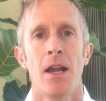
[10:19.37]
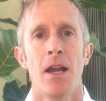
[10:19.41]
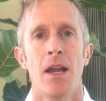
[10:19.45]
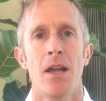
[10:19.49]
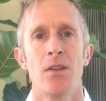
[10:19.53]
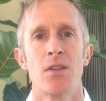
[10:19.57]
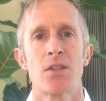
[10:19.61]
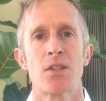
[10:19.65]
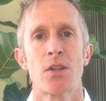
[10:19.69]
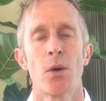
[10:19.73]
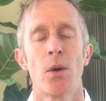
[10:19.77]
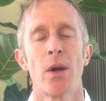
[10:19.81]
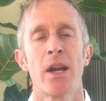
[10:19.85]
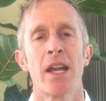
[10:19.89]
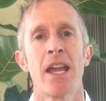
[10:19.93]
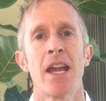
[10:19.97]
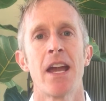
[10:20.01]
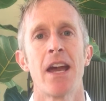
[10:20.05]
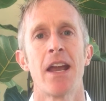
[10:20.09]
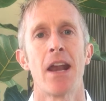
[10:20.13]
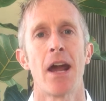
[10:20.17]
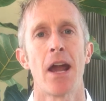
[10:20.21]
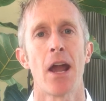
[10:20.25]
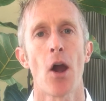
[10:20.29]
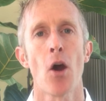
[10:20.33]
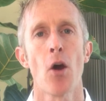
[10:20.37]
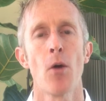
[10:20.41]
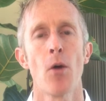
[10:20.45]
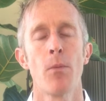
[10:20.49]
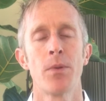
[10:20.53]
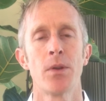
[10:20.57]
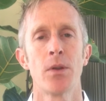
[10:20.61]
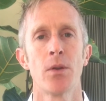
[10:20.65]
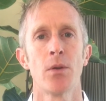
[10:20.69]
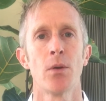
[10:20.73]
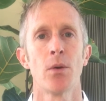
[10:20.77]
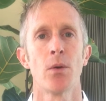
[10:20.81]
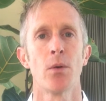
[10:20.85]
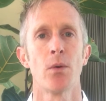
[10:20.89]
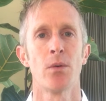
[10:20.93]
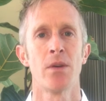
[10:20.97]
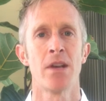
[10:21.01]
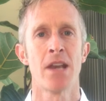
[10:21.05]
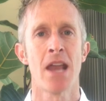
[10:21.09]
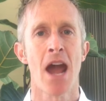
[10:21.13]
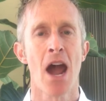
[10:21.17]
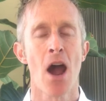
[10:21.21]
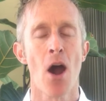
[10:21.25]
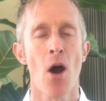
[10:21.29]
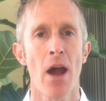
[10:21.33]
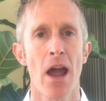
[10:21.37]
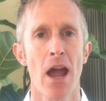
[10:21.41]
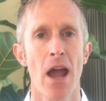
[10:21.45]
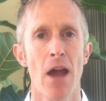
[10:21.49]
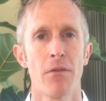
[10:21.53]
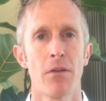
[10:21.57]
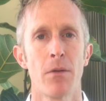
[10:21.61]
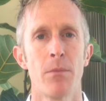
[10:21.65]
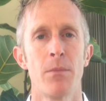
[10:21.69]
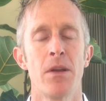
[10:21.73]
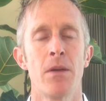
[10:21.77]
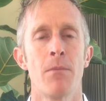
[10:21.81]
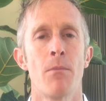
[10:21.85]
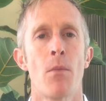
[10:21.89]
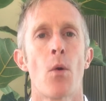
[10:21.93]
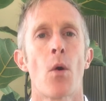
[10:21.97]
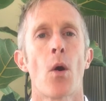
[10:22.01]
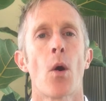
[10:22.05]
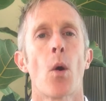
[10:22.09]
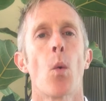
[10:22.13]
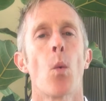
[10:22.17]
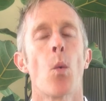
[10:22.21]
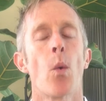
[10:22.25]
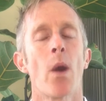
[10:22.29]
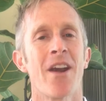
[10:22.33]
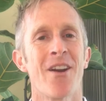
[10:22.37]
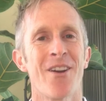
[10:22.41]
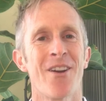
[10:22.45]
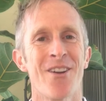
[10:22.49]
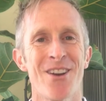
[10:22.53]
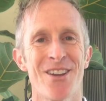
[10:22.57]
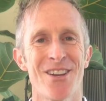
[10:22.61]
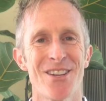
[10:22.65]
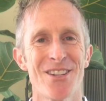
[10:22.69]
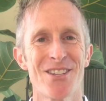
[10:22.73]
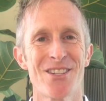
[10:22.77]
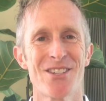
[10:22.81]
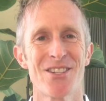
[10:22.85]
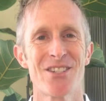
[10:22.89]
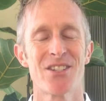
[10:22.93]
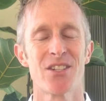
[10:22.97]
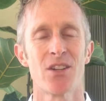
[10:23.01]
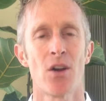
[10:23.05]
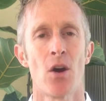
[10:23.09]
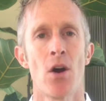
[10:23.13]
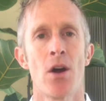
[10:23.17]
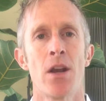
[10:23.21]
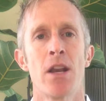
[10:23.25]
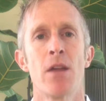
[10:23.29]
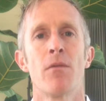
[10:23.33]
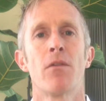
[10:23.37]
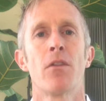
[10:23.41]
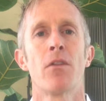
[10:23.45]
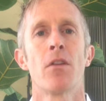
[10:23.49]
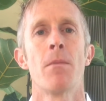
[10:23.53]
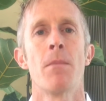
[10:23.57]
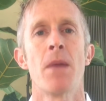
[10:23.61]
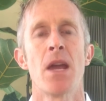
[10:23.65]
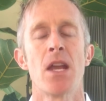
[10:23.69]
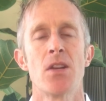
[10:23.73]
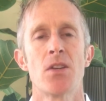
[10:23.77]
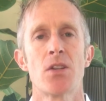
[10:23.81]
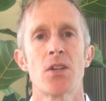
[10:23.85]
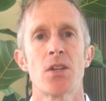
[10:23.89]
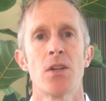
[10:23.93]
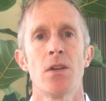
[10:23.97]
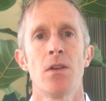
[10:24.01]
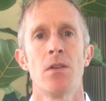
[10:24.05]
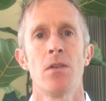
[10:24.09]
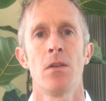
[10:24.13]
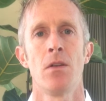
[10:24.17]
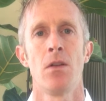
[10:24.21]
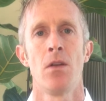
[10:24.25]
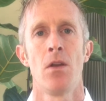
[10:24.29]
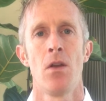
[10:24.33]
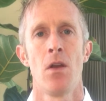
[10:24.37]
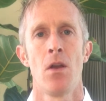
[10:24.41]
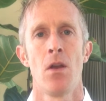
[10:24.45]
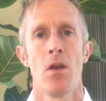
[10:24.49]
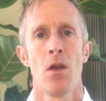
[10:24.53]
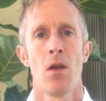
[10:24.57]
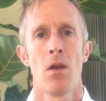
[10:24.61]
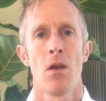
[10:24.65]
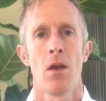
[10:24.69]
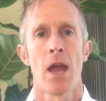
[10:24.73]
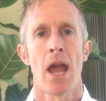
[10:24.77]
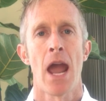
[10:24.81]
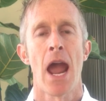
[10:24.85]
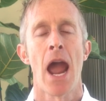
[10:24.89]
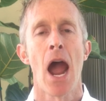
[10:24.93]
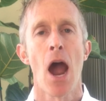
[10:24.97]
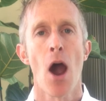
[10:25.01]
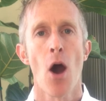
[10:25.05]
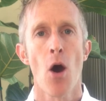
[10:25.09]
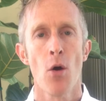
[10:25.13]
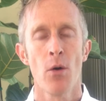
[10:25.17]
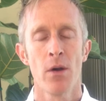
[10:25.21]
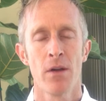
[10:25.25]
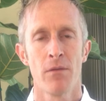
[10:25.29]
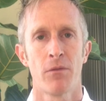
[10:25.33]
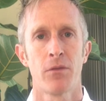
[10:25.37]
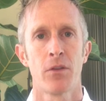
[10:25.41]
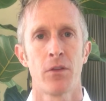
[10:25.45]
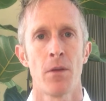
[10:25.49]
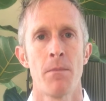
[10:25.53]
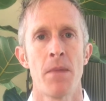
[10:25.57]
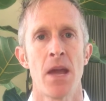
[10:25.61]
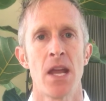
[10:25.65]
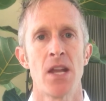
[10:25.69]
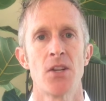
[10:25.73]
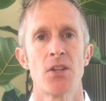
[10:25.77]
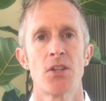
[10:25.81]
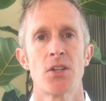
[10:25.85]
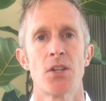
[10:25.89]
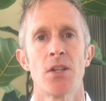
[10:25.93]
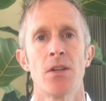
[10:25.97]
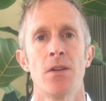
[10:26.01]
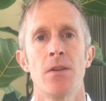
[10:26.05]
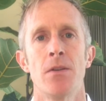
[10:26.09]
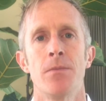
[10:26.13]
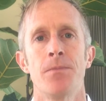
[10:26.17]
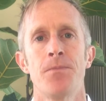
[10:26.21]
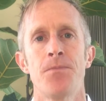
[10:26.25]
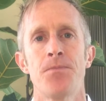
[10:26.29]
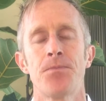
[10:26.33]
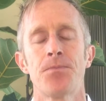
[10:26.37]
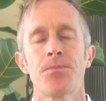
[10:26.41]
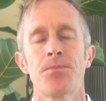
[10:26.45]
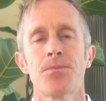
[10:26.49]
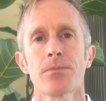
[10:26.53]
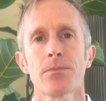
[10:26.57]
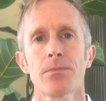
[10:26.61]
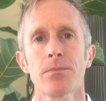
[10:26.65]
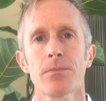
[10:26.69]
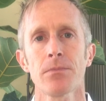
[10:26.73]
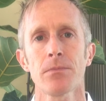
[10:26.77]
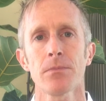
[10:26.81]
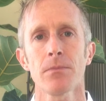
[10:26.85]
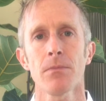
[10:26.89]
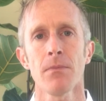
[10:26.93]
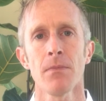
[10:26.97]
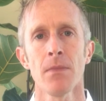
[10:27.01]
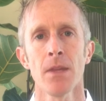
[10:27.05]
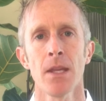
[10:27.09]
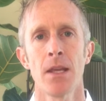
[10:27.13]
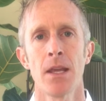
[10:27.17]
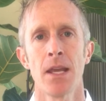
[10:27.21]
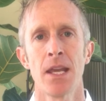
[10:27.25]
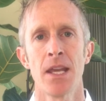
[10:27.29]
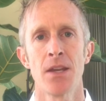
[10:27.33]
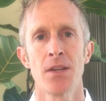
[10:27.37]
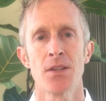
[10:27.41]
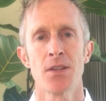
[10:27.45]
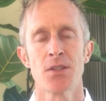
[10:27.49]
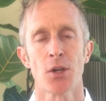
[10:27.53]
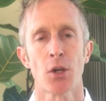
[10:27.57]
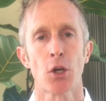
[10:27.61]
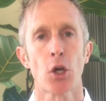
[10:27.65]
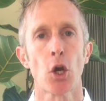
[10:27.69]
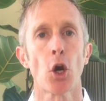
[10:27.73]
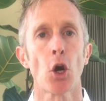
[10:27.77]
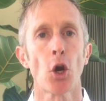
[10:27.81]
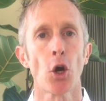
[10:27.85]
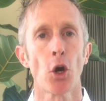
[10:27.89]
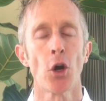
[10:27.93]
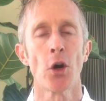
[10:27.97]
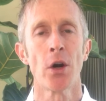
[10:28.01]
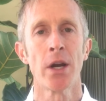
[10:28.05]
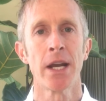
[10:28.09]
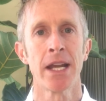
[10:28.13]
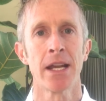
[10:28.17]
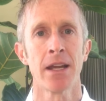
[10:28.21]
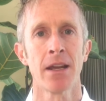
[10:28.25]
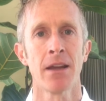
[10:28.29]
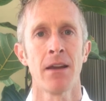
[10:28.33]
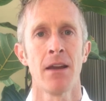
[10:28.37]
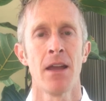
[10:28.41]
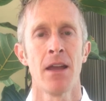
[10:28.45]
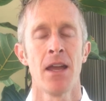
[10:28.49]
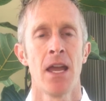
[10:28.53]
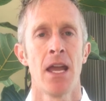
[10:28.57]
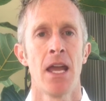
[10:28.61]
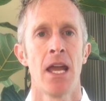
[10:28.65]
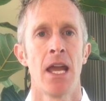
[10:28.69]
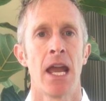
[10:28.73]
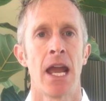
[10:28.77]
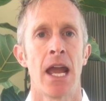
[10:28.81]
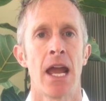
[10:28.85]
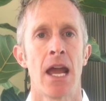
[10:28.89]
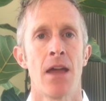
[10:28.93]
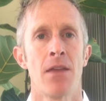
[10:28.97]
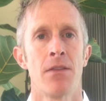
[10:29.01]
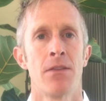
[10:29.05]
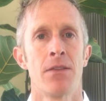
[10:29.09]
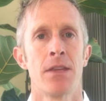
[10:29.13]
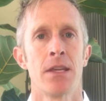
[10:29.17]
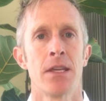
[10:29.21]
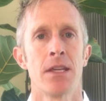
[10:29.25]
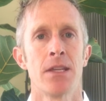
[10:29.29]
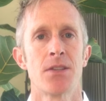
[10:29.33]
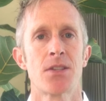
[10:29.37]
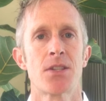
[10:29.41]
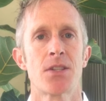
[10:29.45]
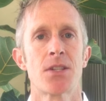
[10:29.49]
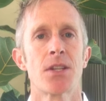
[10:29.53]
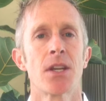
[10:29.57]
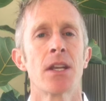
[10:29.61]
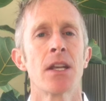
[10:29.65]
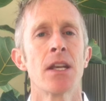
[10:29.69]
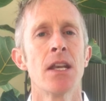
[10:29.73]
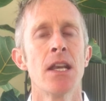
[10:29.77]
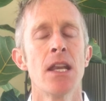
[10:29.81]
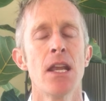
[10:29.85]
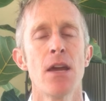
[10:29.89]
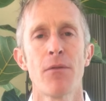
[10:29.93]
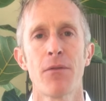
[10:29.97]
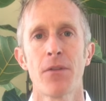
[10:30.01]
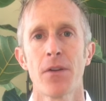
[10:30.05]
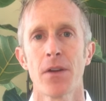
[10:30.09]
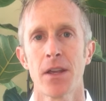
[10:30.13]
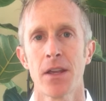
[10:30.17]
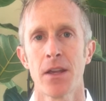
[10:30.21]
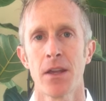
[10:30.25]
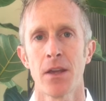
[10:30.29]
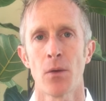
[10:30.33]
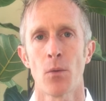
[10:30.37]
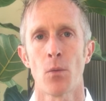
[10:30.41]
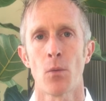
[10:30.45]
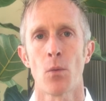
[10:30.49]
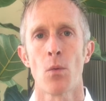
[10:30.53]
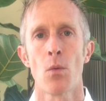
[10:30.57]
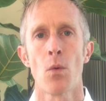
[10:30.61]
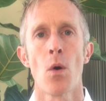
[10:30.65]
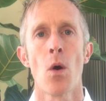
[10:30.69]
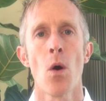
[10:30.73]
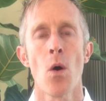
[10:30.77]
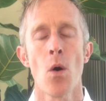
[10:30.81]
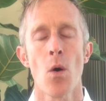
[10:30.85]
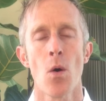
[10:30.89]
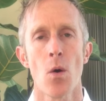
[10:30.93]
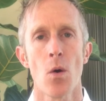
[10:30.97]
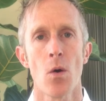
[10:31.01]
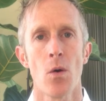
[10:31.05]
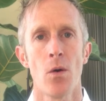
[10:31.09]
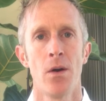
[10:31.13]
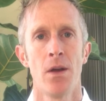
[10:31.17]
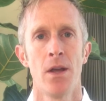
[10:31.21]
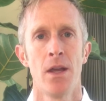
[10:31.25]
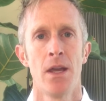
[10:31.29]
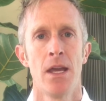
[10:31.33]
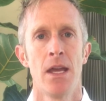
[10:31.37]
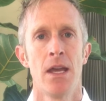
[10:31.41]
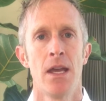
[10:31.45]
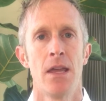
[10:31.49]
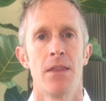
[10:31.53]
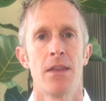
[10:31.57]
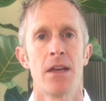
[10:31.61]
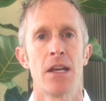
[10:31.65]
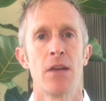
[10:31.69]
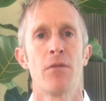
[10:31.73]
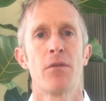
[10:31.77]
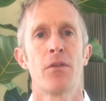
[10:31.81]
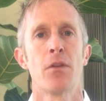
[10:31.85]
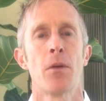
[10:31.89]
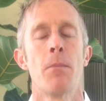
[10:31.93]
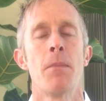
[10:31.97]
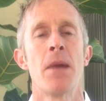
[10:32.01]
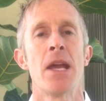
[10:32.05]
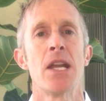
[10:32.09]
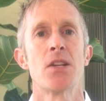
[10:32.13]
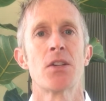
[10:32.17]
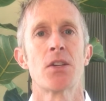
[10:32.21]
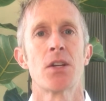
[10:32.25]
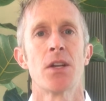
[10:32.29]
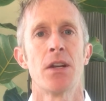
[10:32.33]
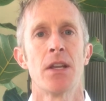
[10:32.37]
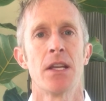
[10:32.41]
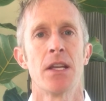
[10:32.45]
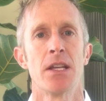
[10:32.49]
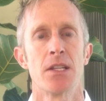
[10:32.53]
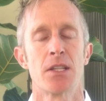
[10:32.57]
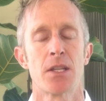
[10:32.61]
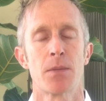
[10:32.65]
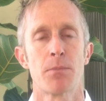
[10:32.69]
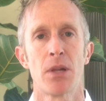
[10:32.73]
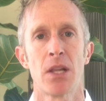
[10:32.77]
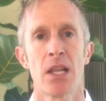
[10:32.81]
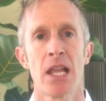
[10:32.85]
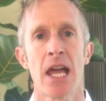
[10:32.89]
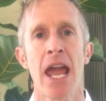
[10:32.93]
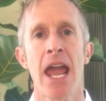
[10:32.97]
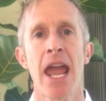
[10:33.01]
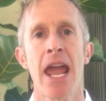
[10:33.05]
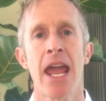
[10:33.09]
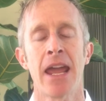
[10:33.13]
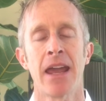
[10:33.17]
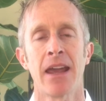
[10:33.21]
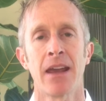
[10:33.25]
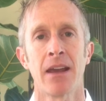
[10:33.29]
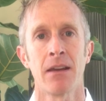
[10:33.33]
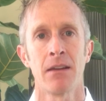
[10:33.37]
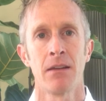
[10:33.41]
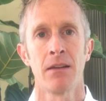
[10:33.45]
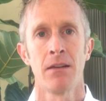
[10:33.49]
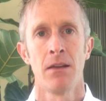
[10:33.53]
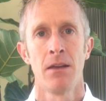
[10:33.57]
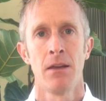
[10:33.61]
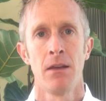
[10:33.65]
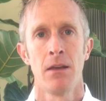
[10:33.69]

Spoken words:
And so again, I hope you now have a bit more awareness on inflammation, how inflammation is occurring, and the significant role that inflammation is playing